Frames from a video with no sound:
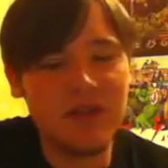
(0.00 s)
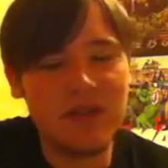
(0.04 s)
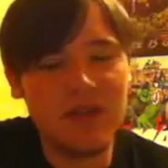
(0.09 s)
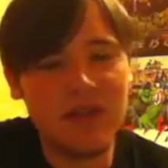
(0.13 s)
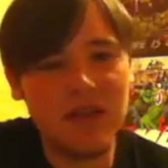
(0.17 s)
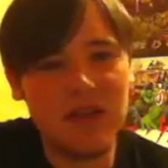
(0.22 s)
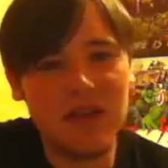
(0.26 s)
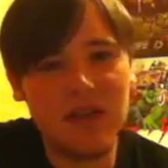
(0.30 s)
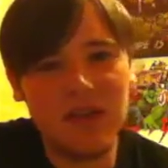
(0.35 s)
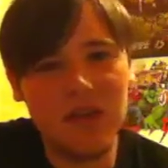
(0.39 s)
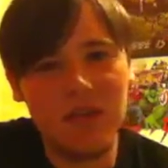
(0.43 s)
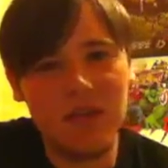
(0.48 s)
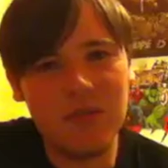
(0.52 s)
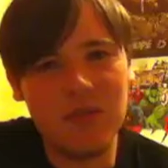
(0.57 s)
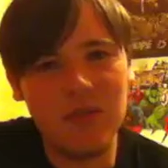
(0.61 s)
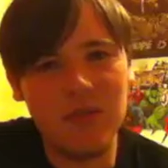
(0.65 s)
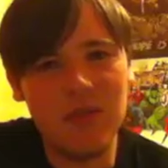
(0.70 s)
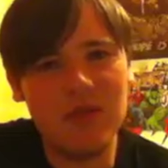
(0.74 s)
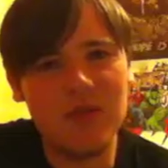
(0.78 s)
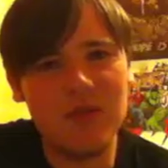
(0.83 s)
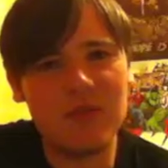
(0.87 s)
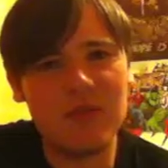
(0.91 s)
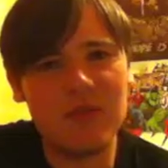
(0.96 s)
He's kind of like a
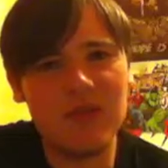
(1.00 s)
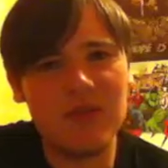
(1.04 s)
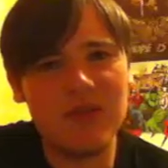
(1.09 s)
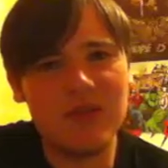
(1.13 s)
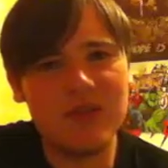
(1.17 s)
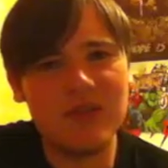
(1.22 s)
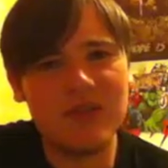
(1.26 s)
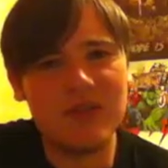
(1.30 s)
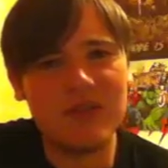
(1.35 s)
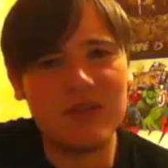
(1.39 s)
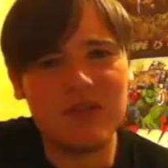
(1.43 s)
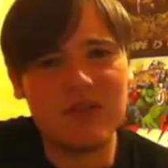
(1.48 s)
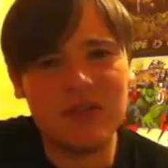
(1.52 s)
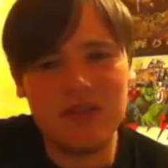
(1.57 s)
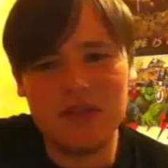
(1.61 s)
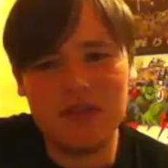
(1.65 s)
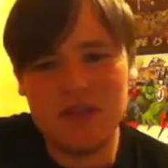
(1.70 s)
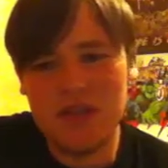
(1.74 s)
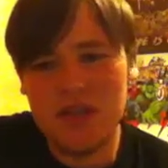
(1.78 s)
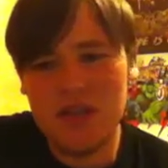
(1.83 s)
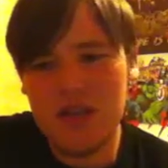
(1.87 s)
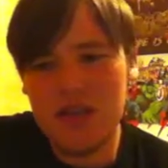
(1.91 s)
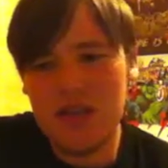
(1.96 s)
broken person,
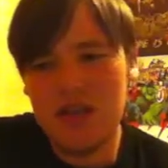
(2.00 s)
because